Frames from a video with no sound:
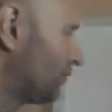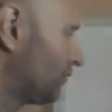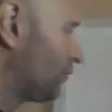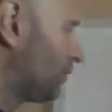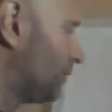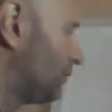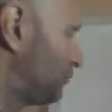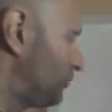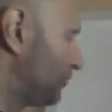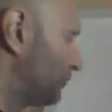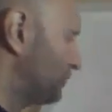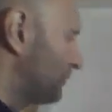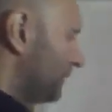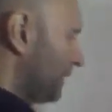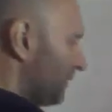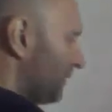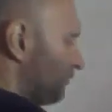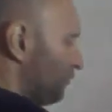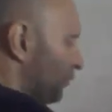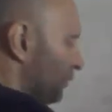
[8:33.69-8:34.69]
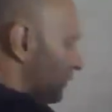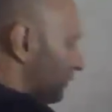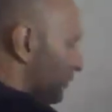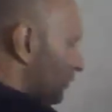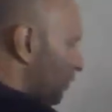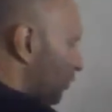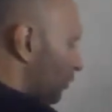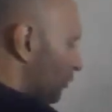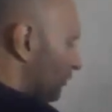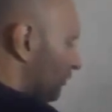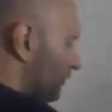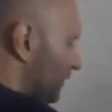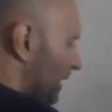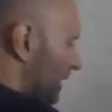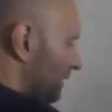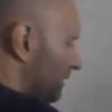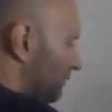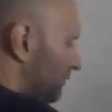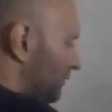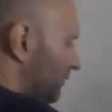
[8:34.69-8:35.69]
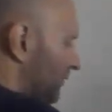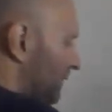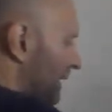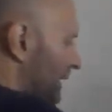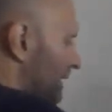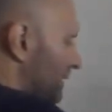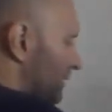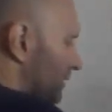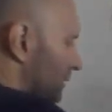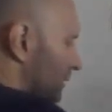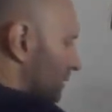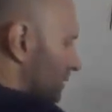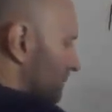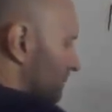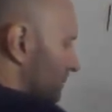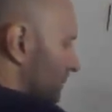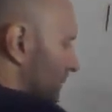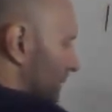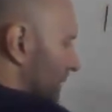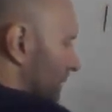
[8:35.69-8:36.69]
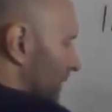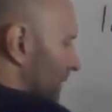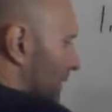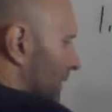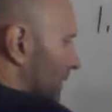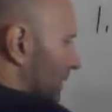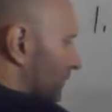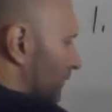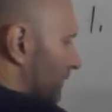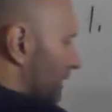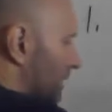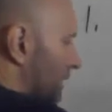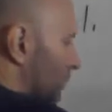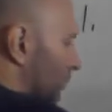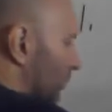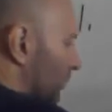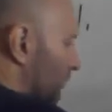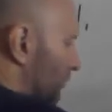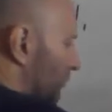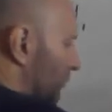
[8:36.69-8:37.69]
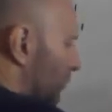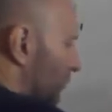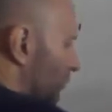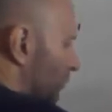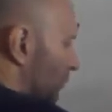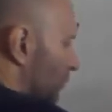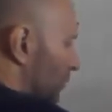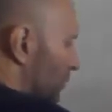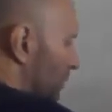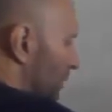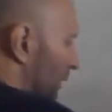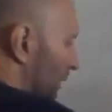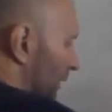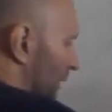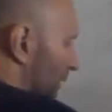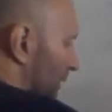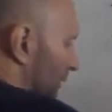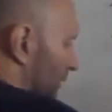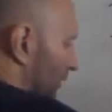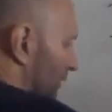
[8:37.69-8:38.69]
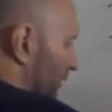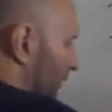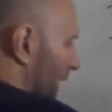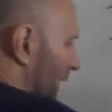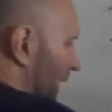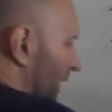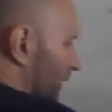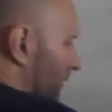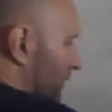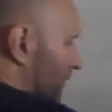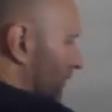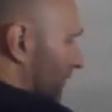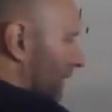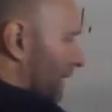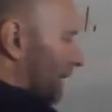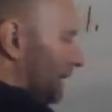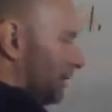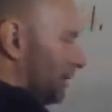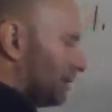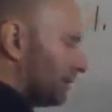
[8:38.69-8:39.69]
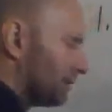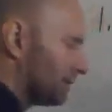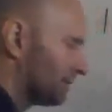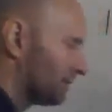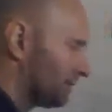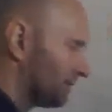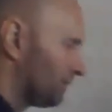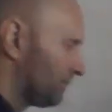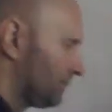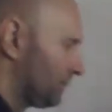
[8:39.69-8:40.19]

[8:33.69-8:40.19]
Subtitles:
So I'm just left with cosine of theta is equal to sine of theta.